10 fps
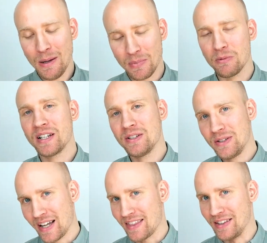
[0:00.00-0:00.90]
But when you
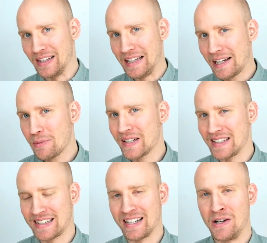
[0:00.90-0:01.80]
look at the liquid
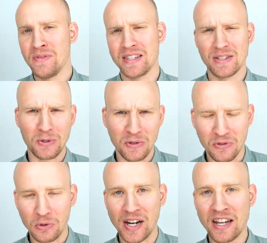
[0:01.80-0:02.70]
itself, it's sort of
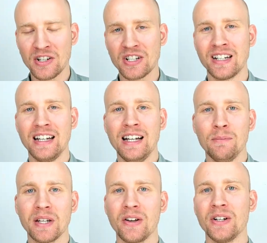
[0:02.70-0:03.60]
grayish
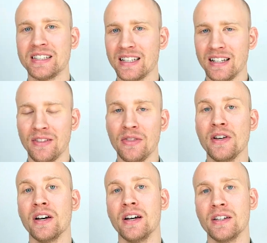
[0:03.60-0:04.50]
because
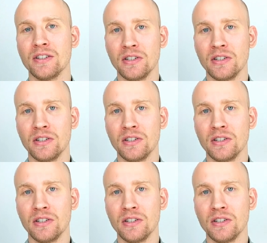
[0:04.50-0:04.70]
the